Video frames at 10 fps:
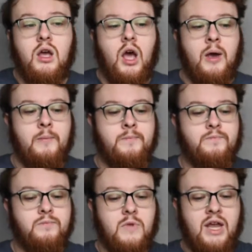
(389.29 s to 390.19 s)

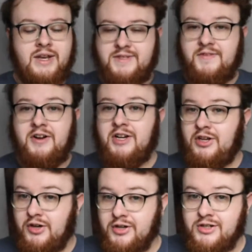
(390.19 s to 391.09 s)
It is very
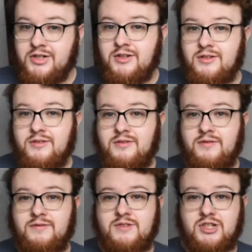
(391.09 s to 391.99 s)
good
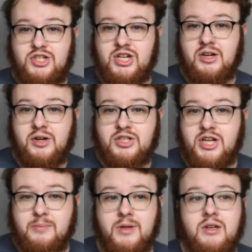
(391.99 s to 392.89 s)
to shear a sheep.